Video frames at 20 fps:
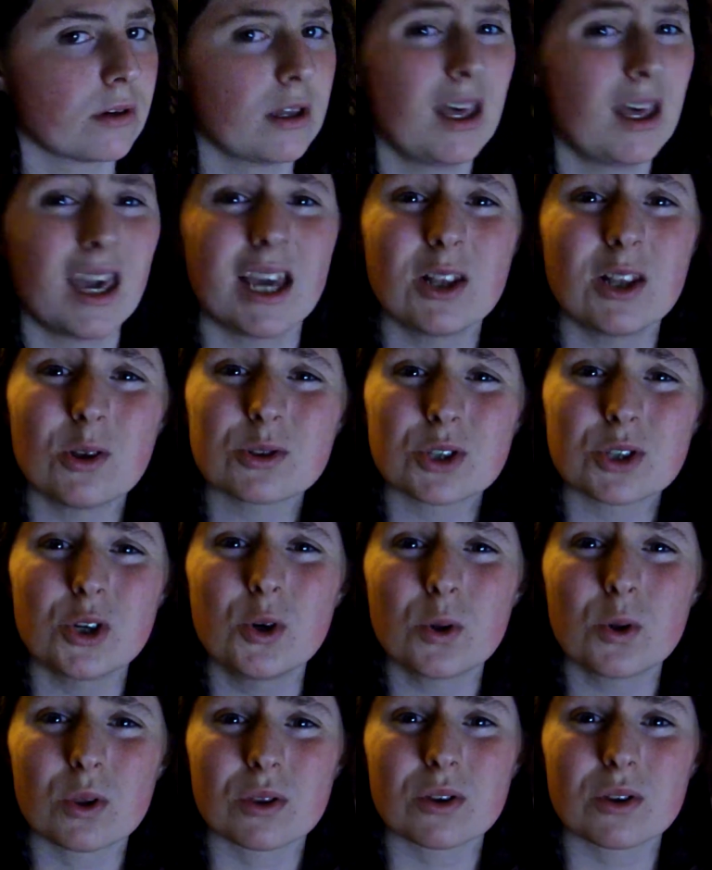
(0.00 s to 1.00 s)
He looks
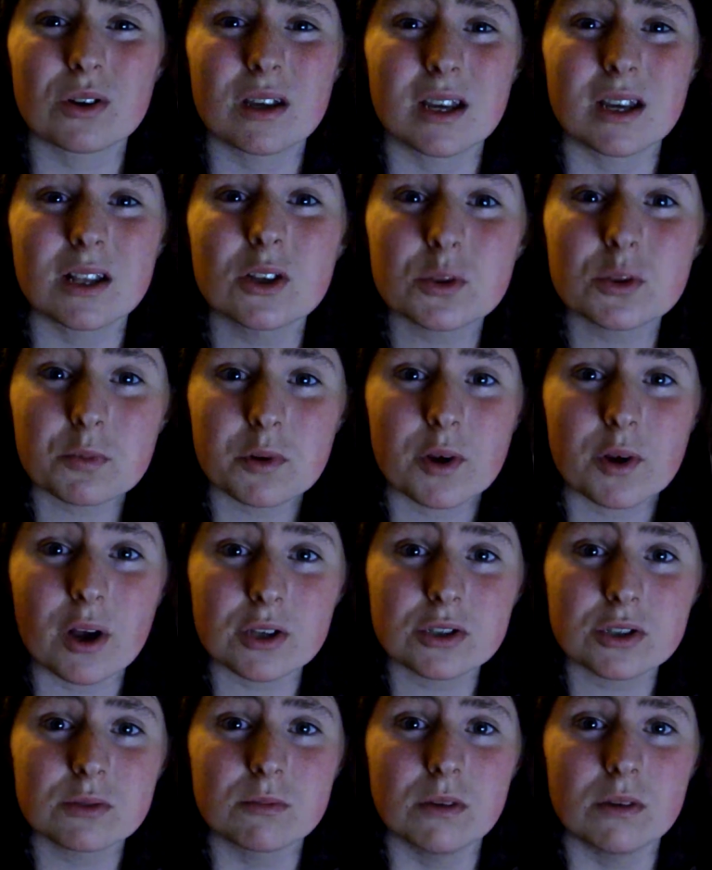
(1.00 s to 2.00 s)
cool, doesn't he? He looks pretty
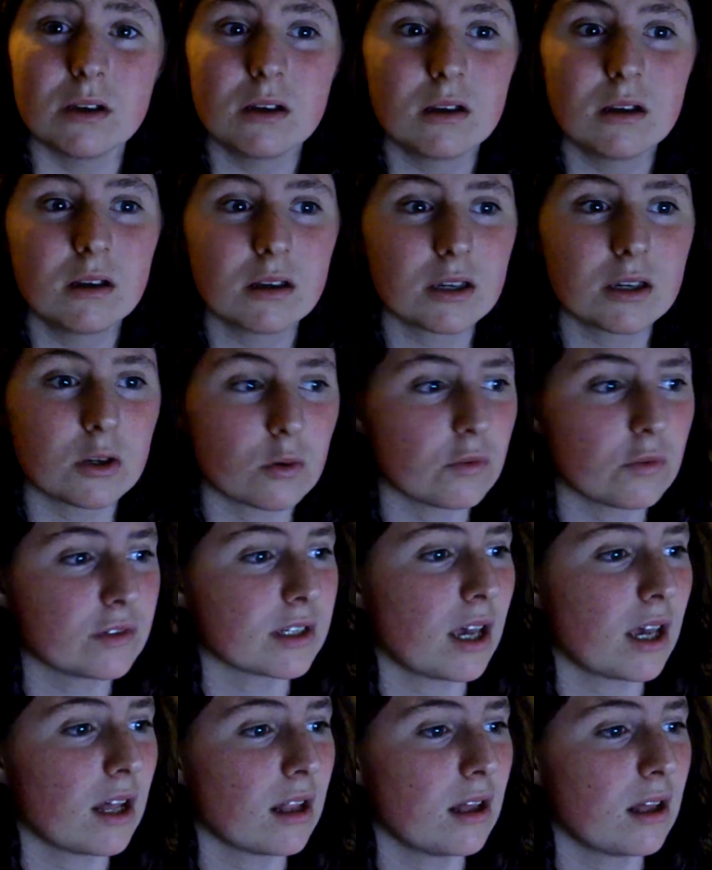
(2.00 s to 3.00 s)
awesome. You know, with his
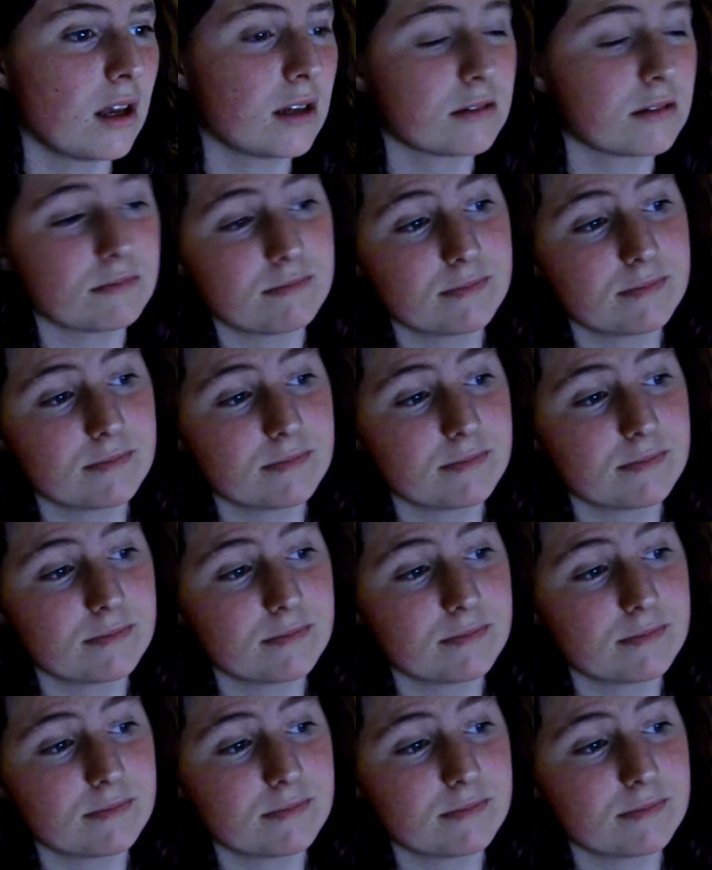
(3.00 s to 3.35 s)
hair like that.